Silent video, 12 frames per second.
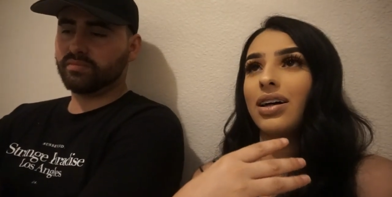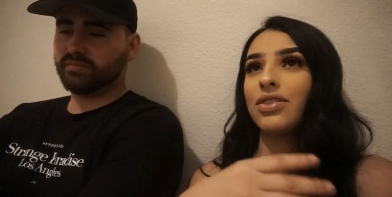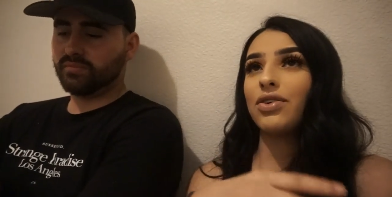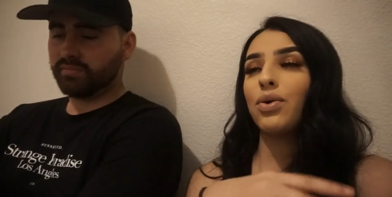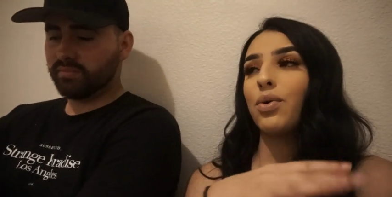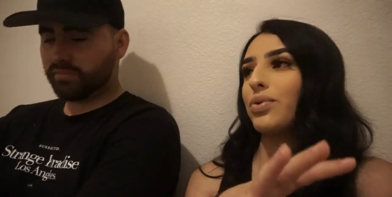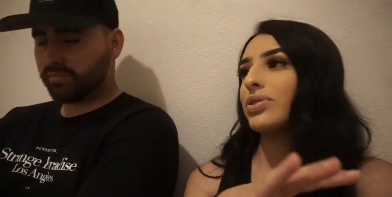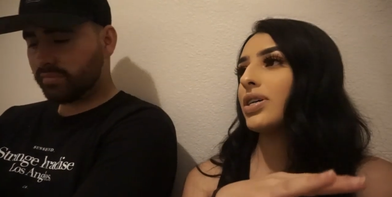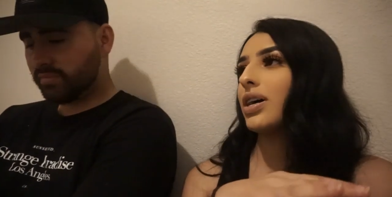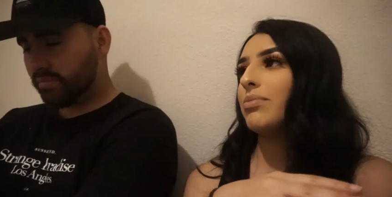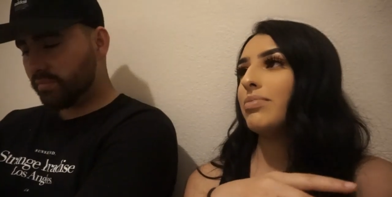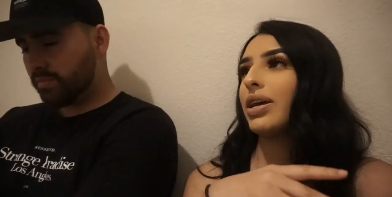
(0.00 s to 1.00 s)
Speaker 1: the whole
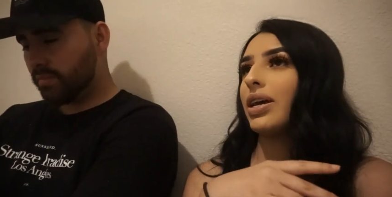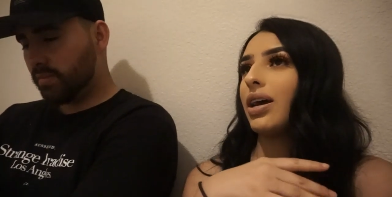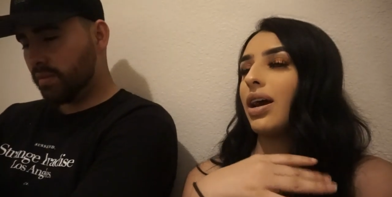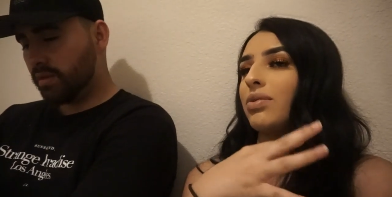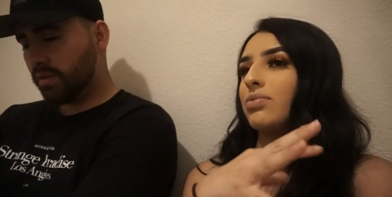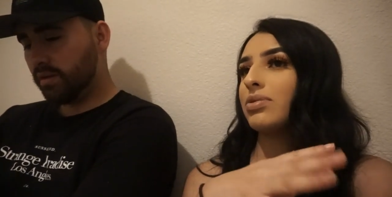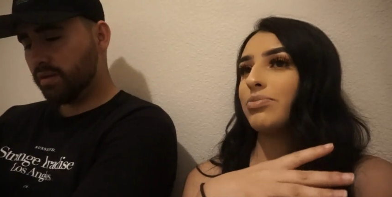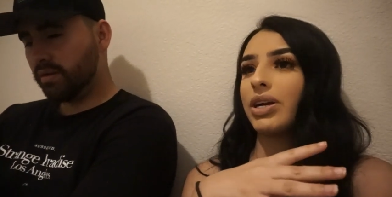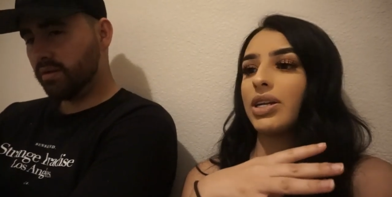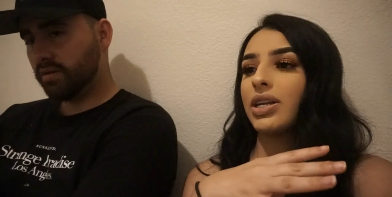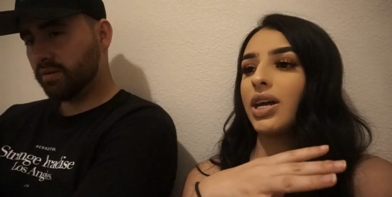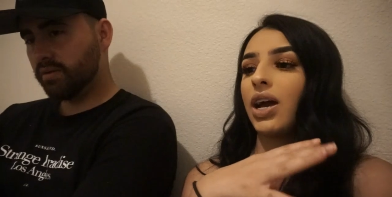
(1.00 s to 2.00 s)
time like I was
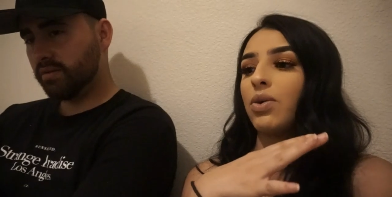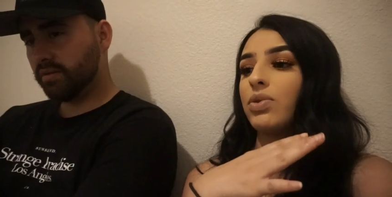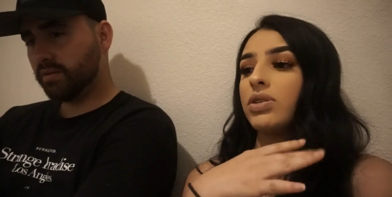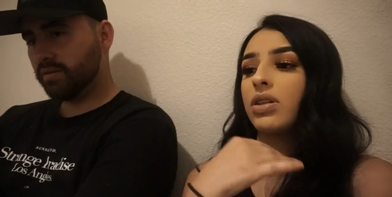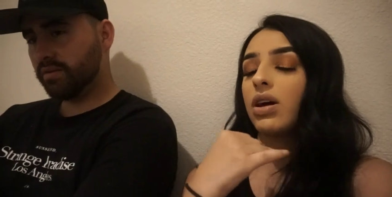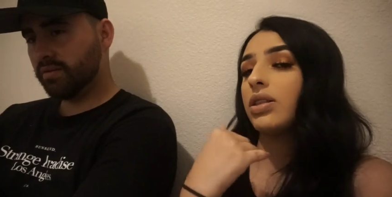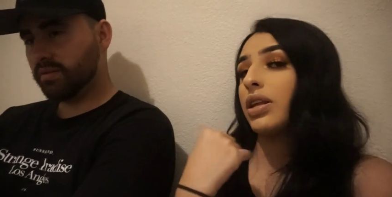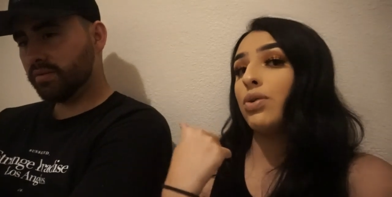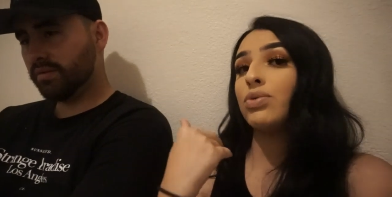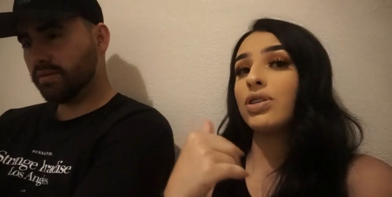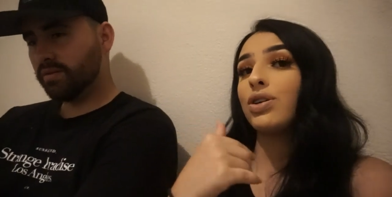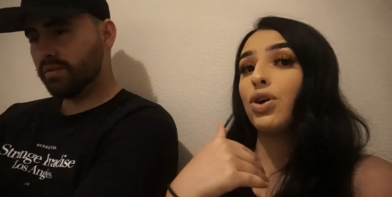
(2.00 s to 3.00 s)
pregnant I always thought that I
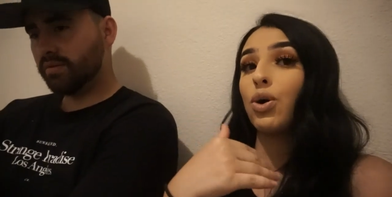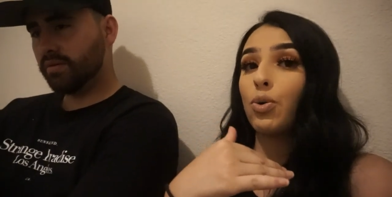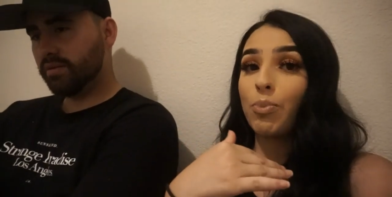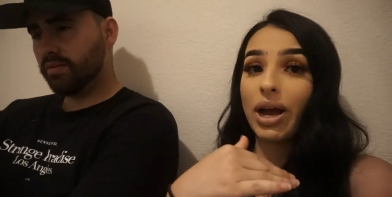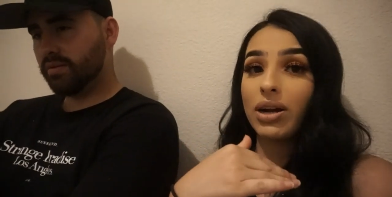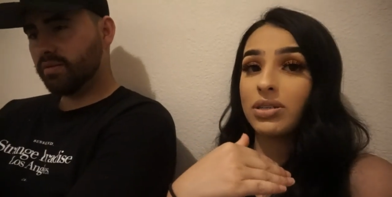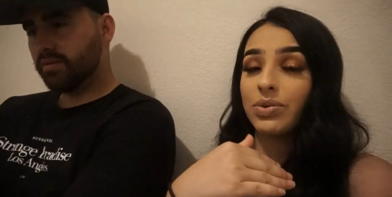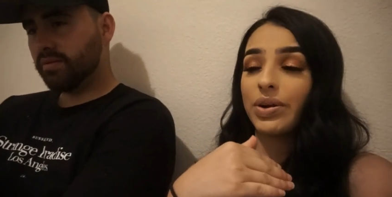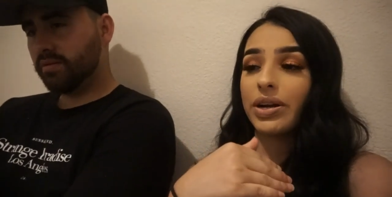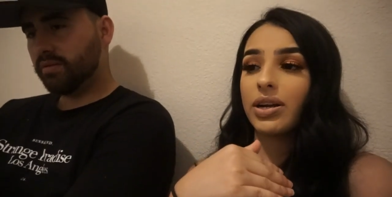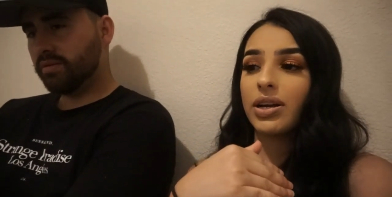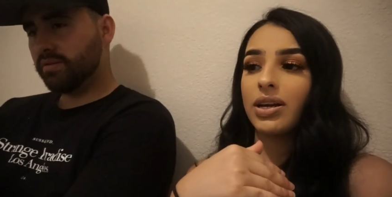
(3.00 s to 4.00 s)
was gonna go back to
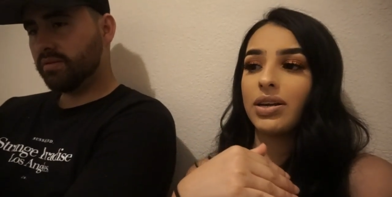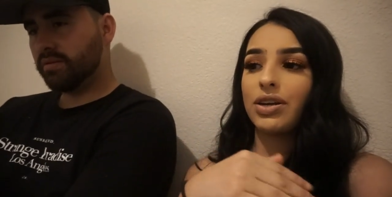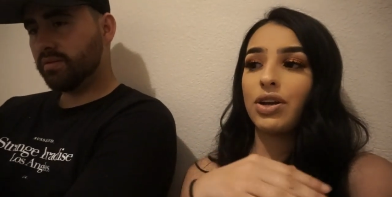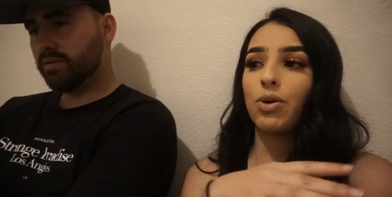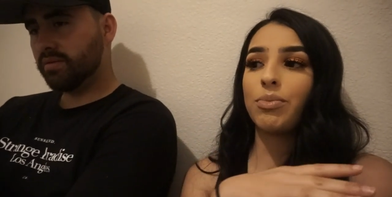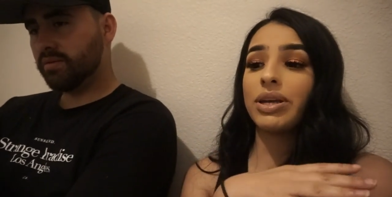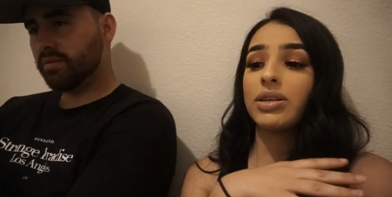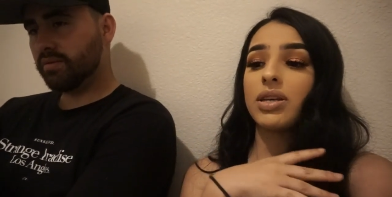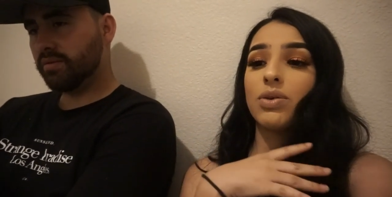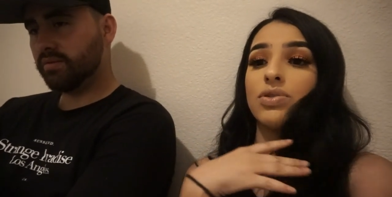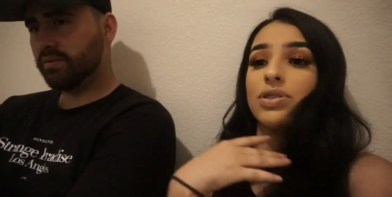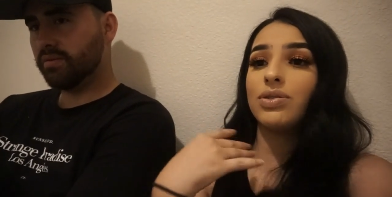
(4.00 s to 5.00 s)
work you know because
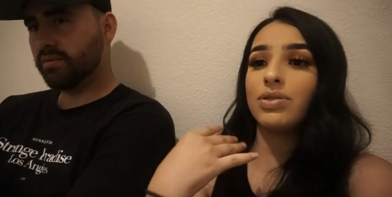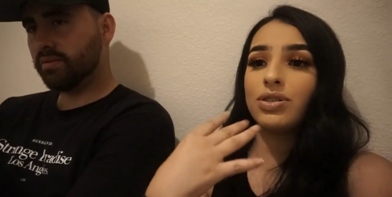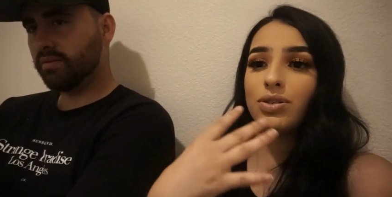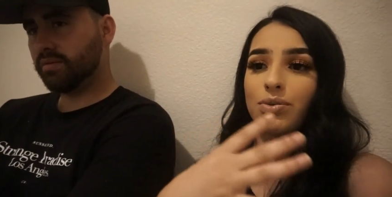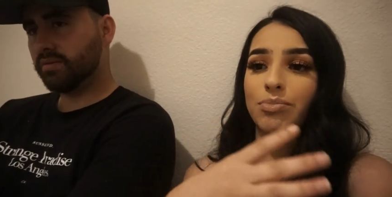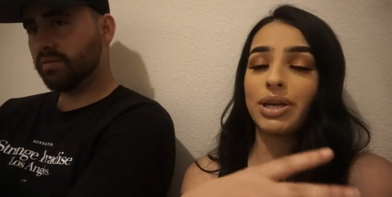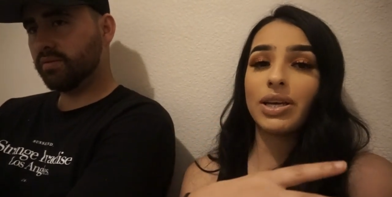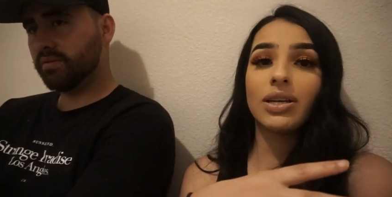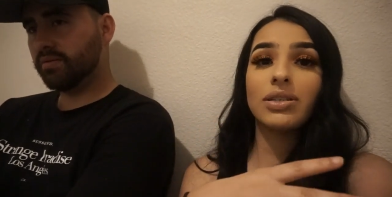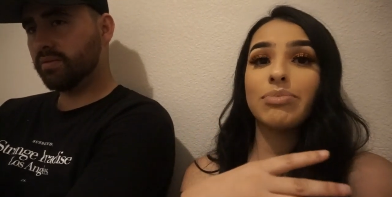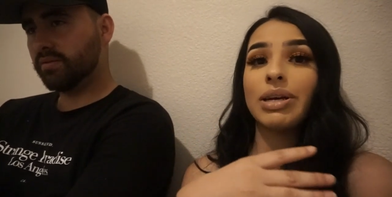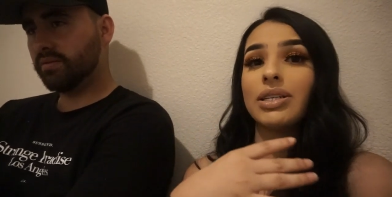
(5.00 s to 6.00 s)
I was used to being
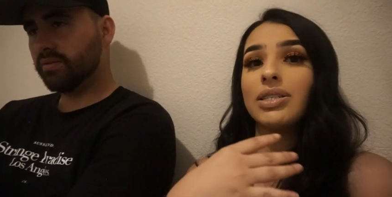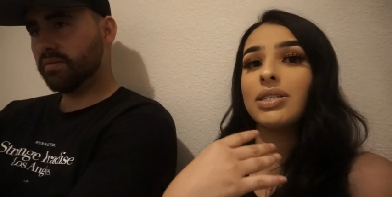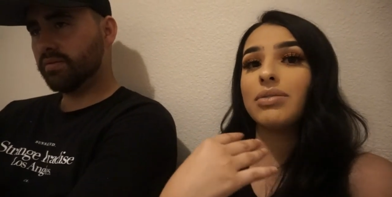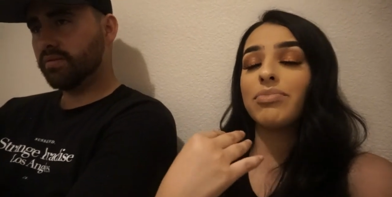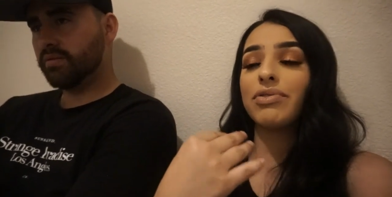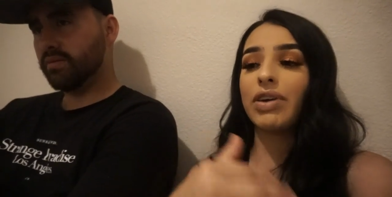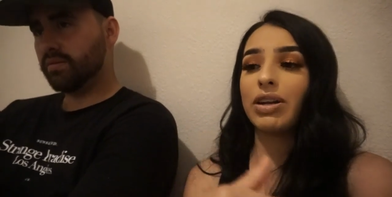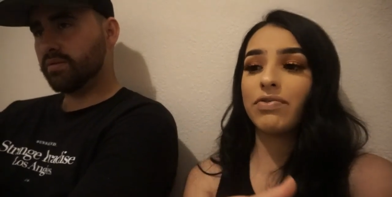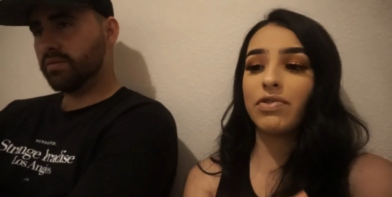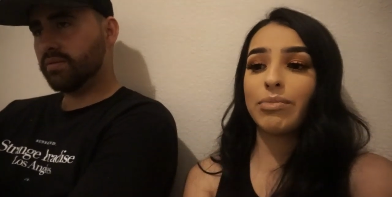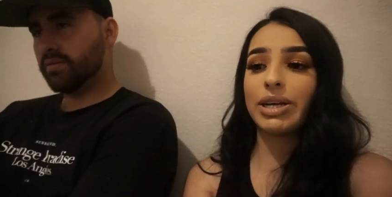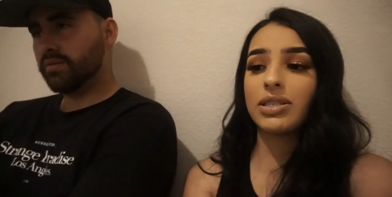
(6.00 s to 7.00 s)
independent and providing
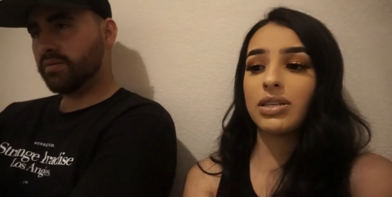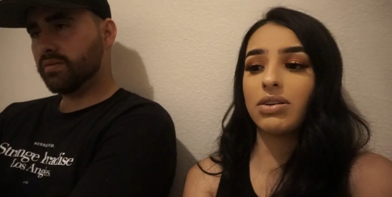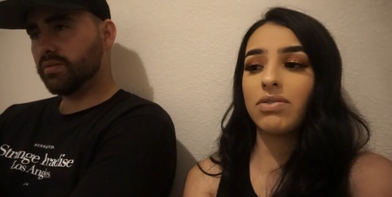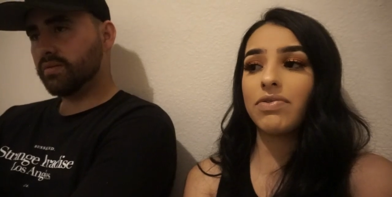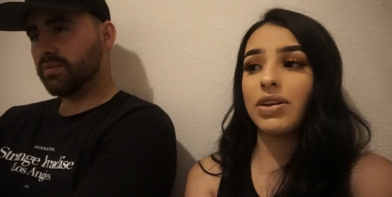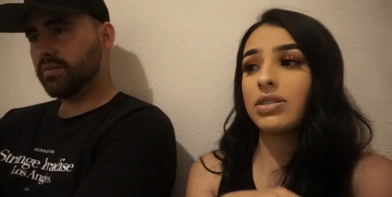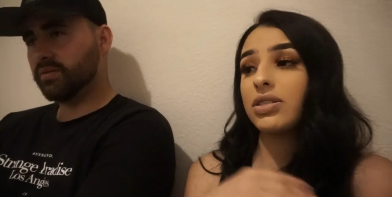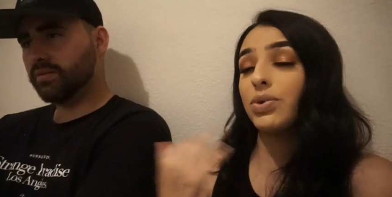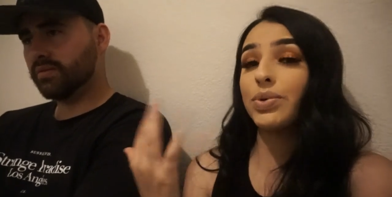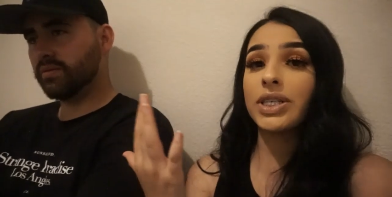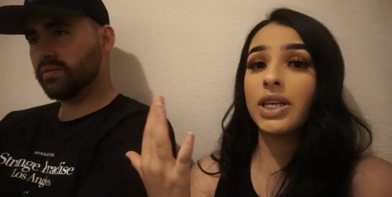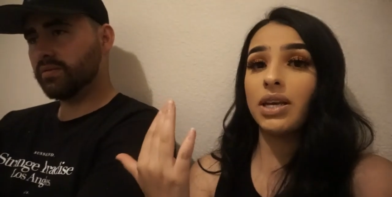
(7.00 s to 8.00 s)
for myself and so
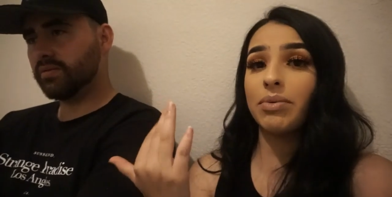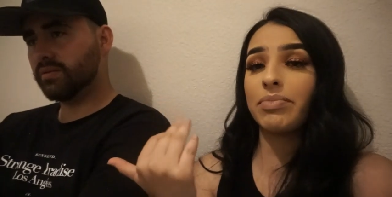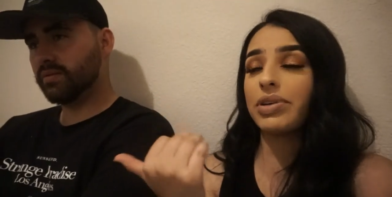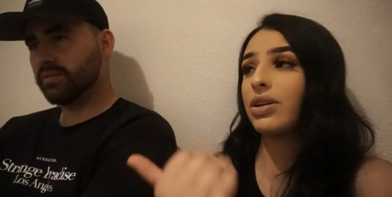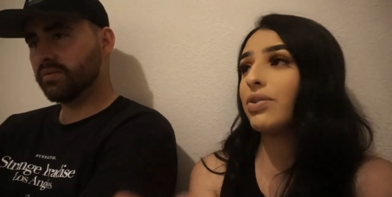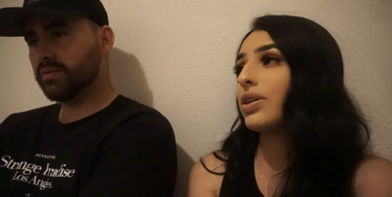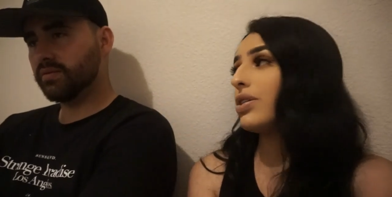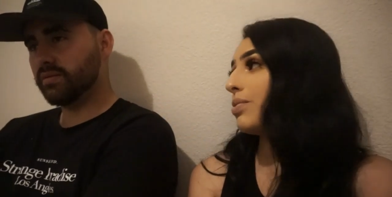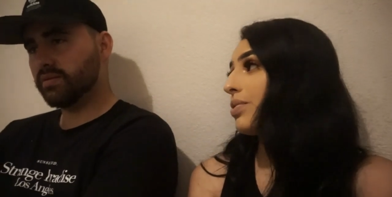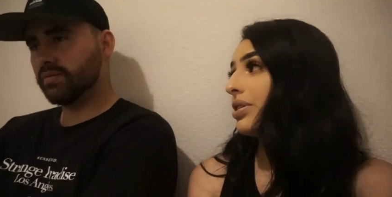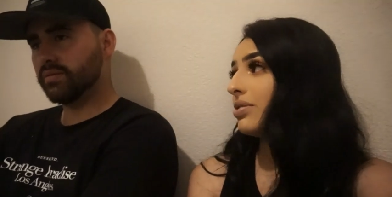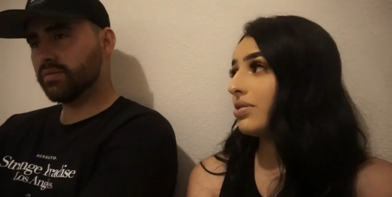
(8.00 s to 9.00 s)
was him you know you
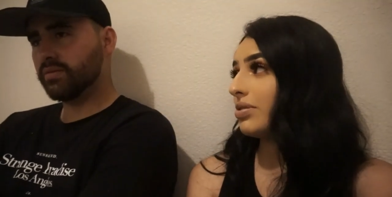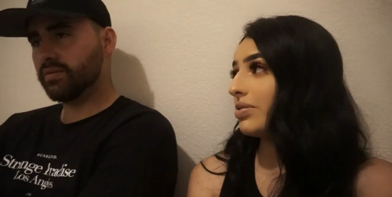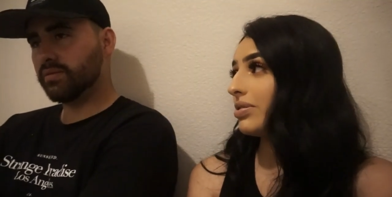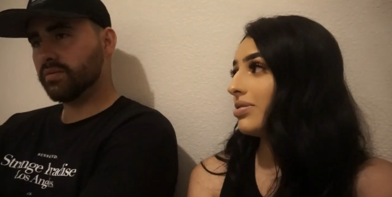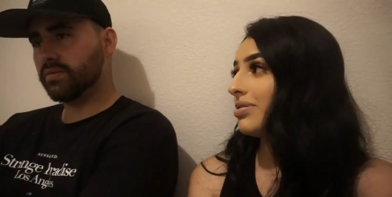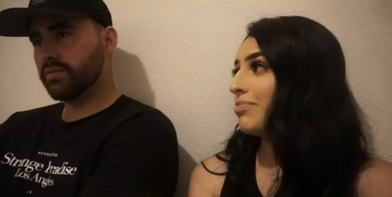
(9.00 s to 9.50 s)
were used to